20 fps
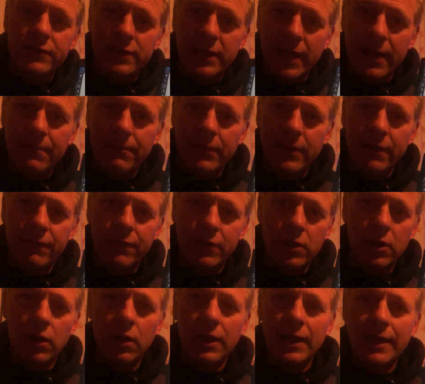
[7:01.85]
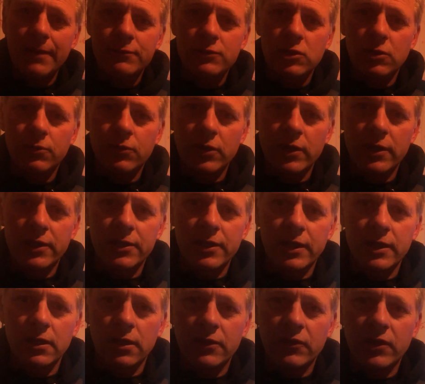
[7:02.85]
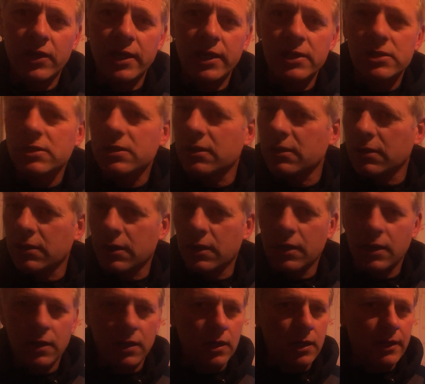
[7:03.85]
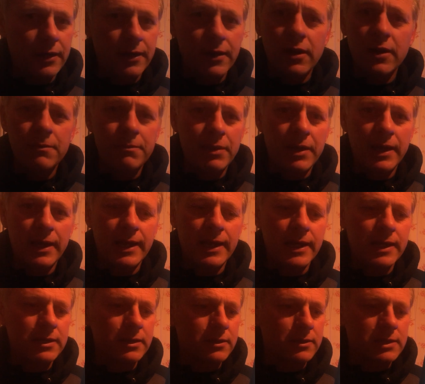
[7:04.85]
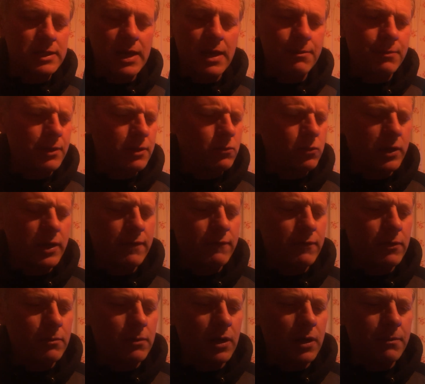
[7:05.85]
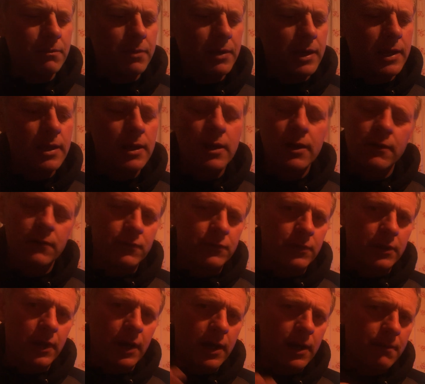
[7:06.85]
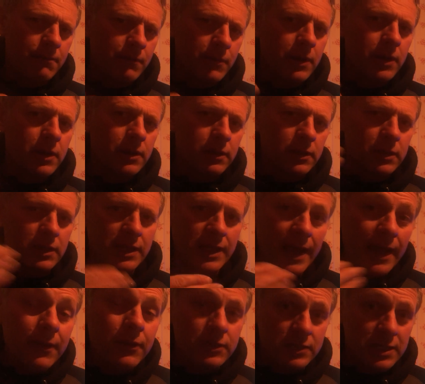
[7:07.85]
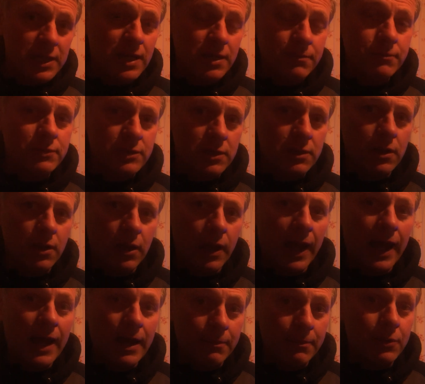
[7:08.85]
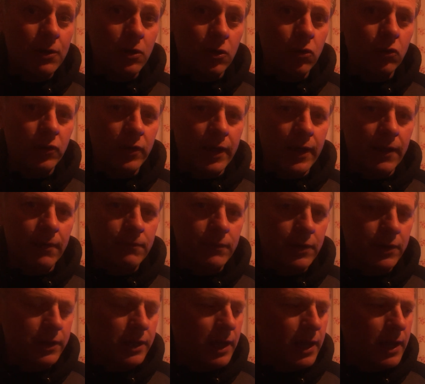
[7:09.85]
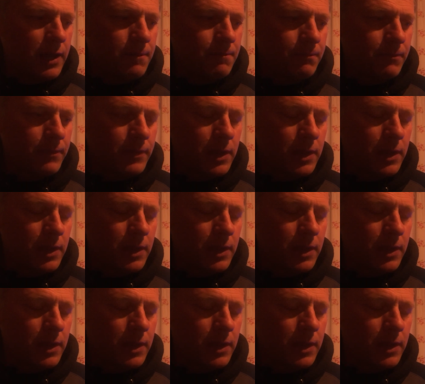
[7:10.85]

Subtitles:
set, if you've got a laptop or anything like this, an iPad, a tablet, whatever it might be, get the Teams app on there, okay?